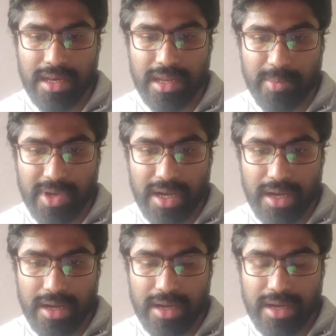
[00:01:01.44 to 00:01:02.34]
Nimrah,
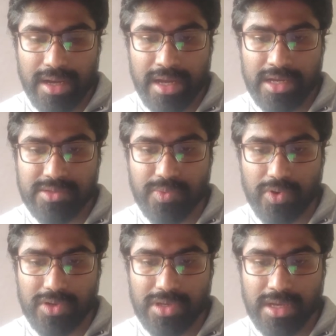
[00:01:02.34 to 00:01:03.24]

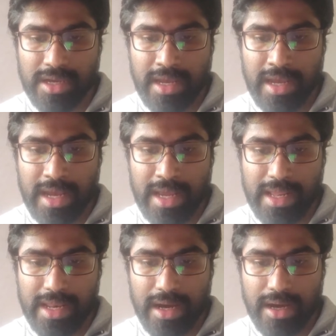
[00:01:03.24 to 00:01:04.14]
Heshbon,
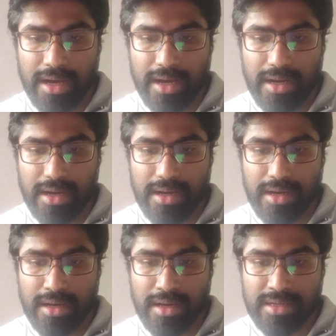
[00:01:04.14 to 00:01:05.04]
Elilah,
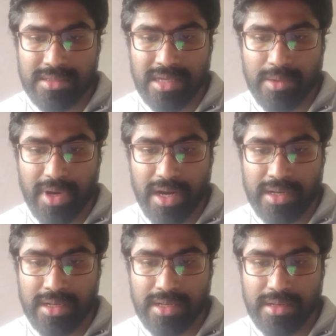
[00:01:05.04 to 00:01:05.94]
Seban,
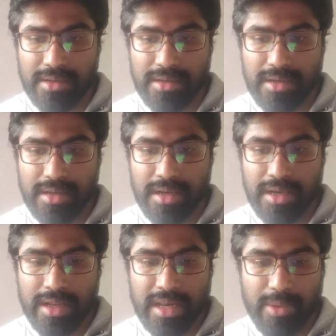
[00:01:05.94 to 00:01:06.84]

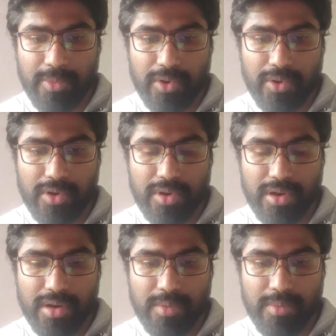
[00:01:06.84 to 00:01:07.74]
Nebo,
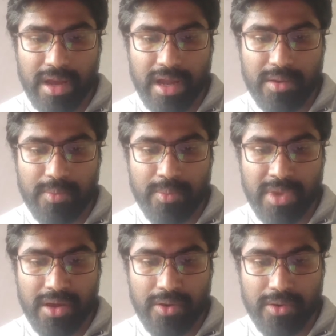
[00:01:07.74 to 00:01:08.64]
and
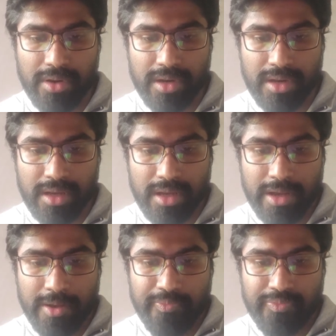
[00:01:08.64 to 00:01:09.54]
Beon,
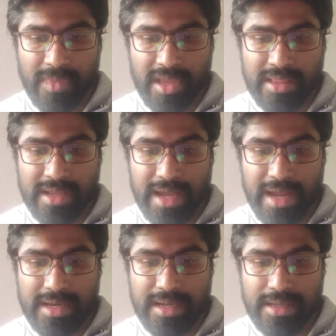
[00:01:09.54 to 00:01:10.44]
the
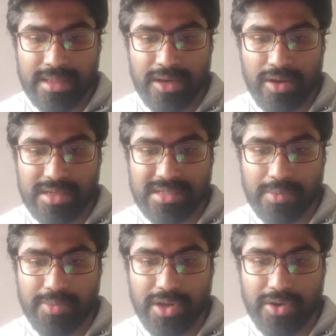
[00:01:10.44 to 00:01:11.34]
land the Lord
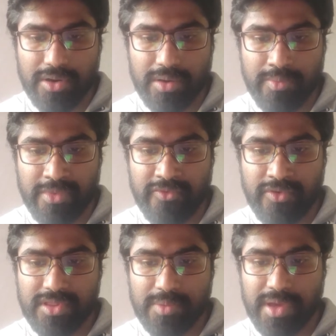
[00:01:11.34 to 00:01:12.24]
subdued
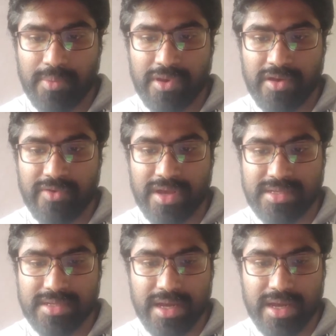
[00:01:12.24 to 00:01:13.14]
before the people of
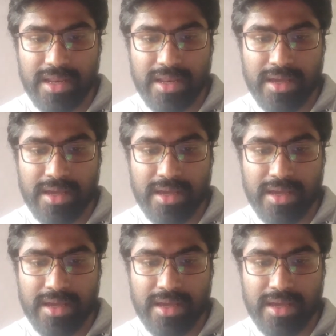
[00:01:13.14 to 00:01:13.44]
Israel,